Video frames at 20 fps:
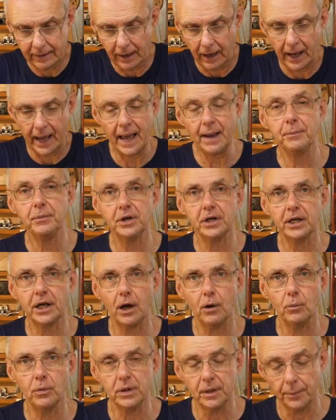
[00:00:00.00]
I am going to
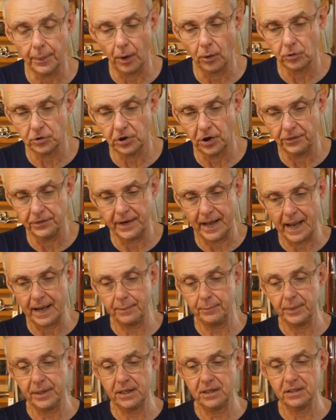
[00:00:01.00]
go with a bolt-on
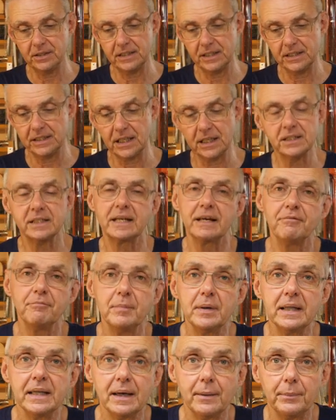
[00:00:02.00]
neck because it does give
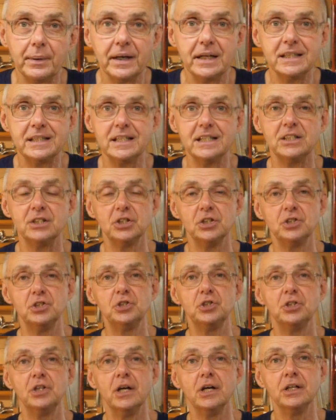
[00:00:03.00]
me the ability to
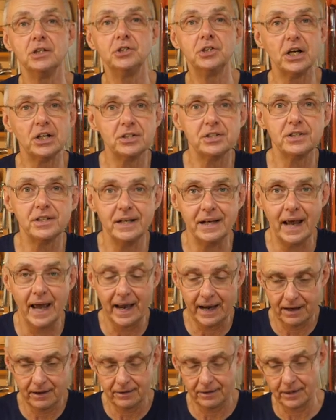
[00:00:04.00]
uh, adjust the
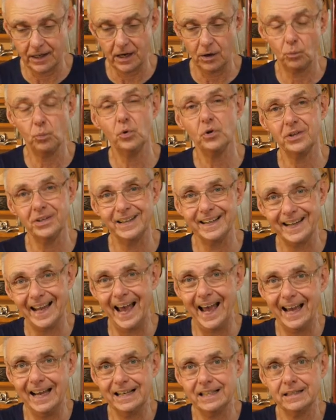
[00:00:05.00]
neck that I wouldn't
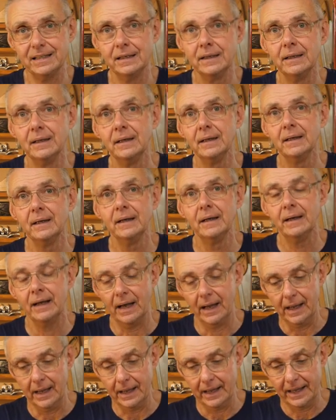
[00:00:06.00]
get
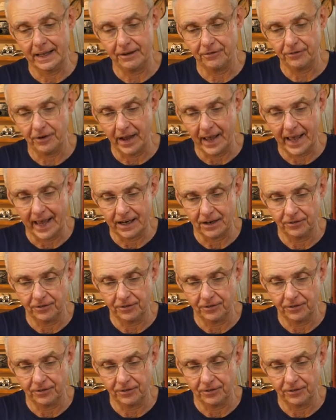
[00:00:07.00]
uh, if I had